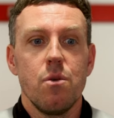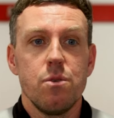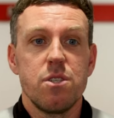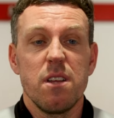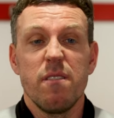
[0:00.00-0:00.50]

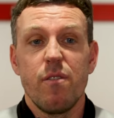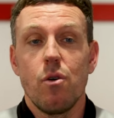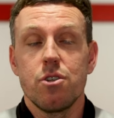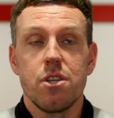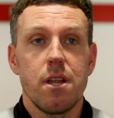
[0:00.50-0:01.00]
was still
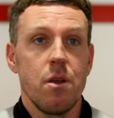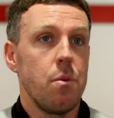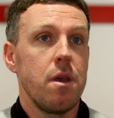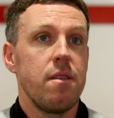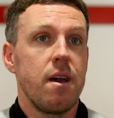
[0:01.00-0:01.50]
fortunate in a
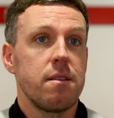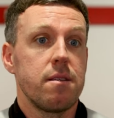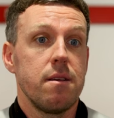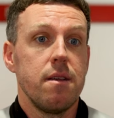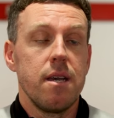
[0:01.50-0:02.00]
way
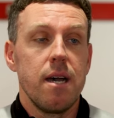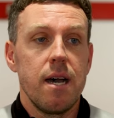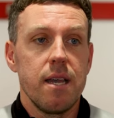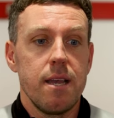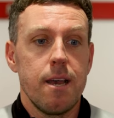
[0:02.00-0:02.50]
that
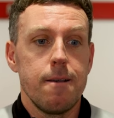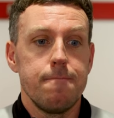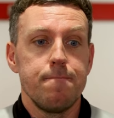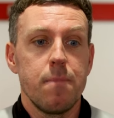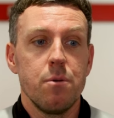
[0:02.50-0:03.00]

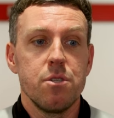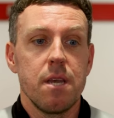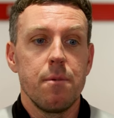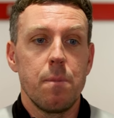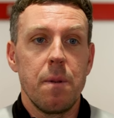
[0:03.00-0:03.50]
I was
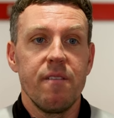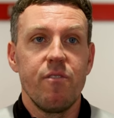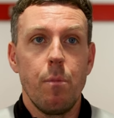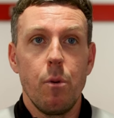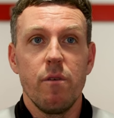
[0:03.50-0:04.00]
able to play
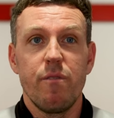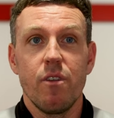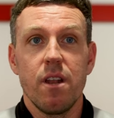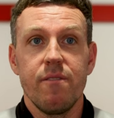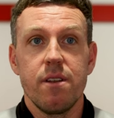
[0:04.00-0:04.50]
football
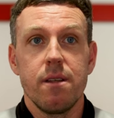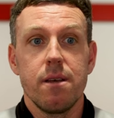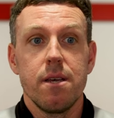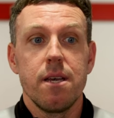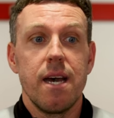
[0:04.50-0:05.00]
for a living.
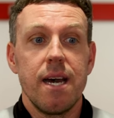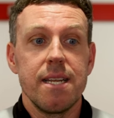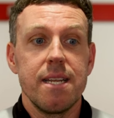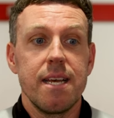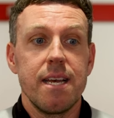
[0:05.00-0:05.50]

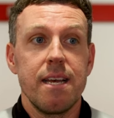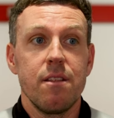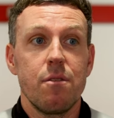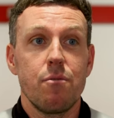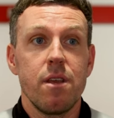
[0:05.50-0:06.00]

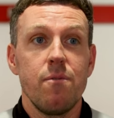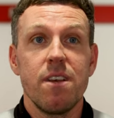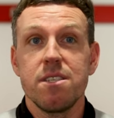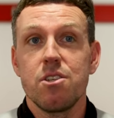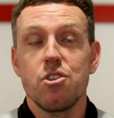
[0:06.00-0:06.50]
And three
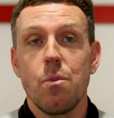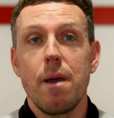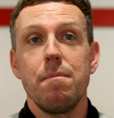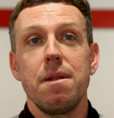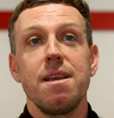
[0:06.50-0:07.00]
visits to
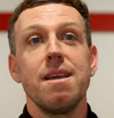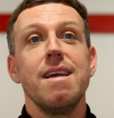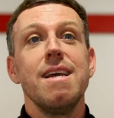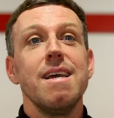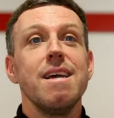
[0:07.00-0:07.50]
Wembley
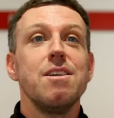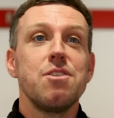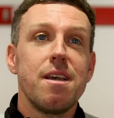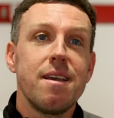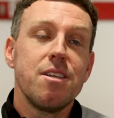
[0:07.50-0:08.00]

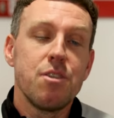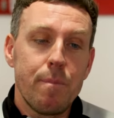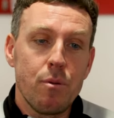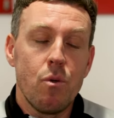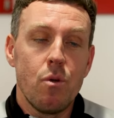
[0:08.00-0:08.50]
as a
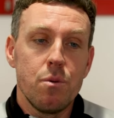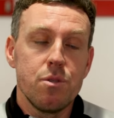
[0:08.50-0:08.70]
pro